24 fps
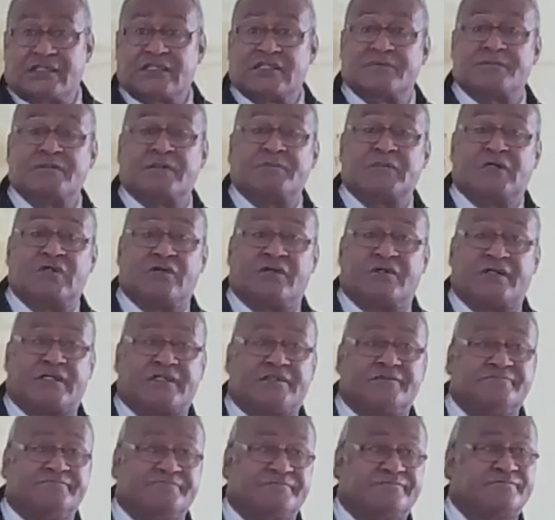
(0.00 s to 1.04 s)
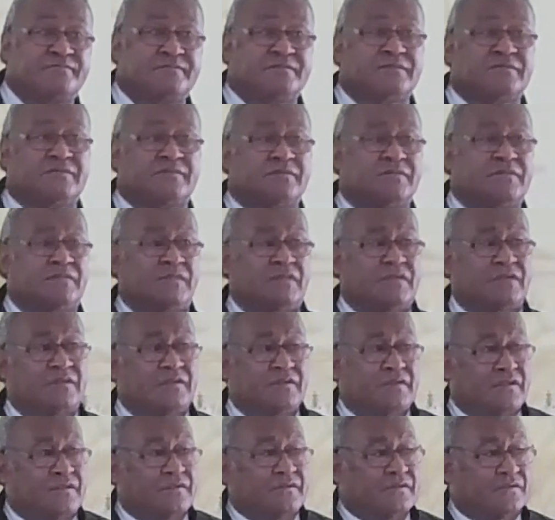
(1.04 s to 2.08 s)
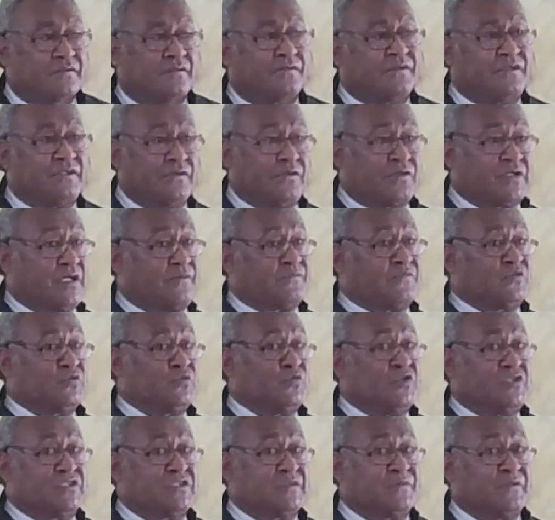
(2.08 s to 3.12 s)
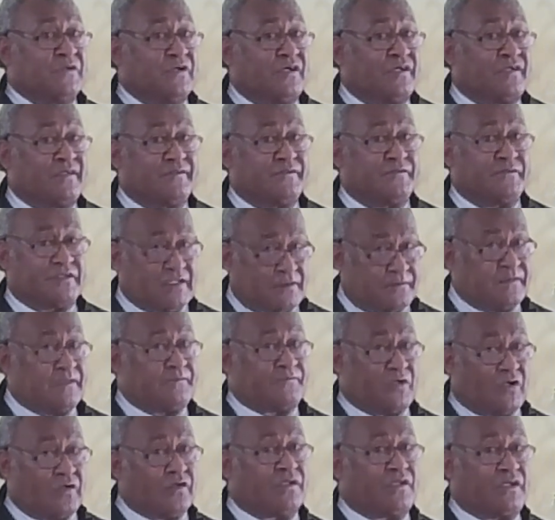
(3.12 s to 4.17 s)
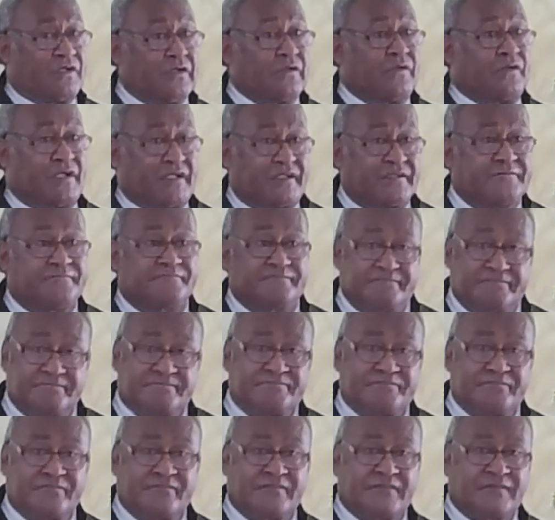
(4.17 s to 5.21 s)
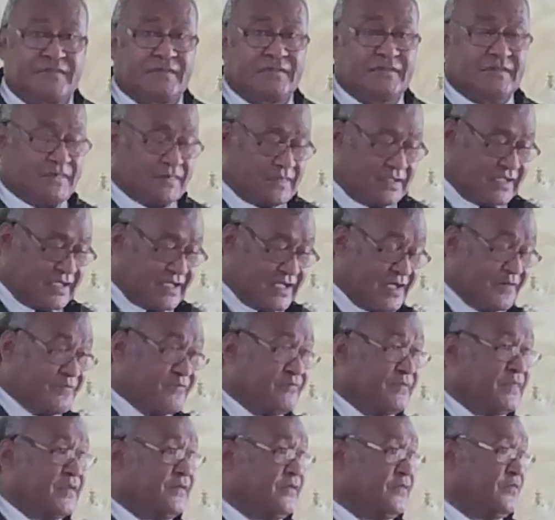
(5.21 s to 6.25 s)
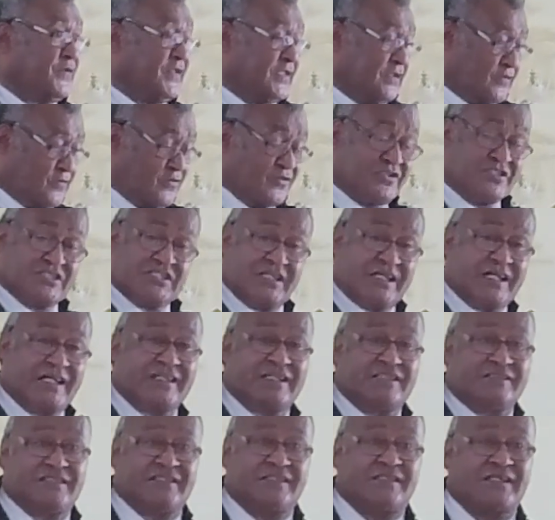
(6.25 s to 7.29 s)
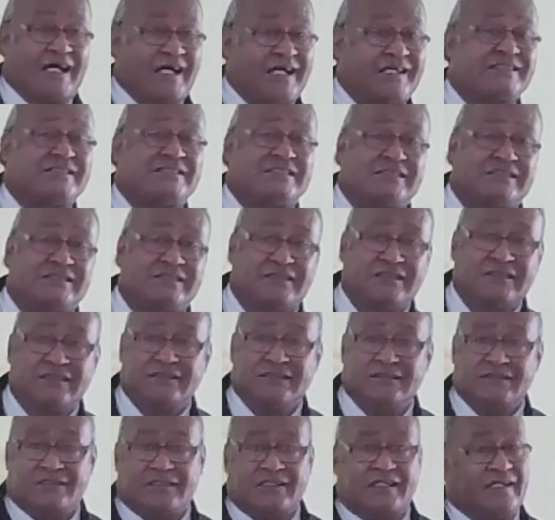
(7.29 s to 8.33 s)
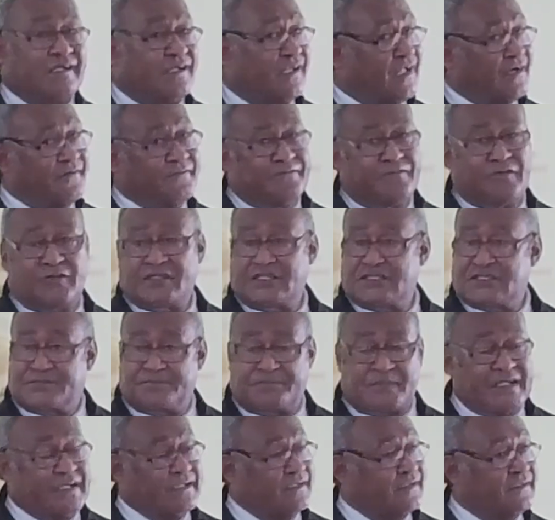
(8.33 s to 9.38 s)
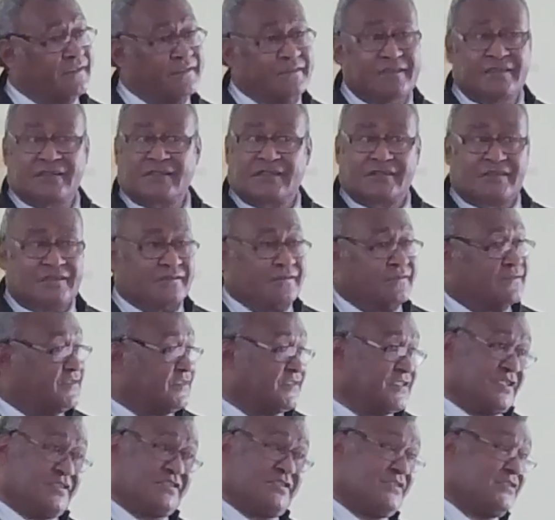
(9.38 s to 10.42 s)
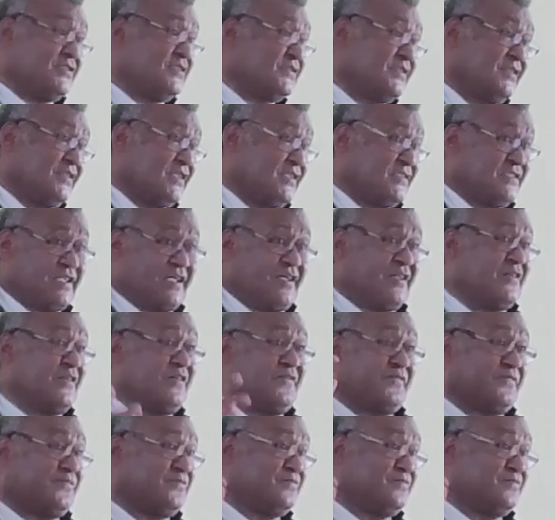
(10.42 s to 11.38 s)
give Him glory. When you come to worship God, you give Him all the glory. Come with a consecrated heart and love for this man, Jesus, the Son of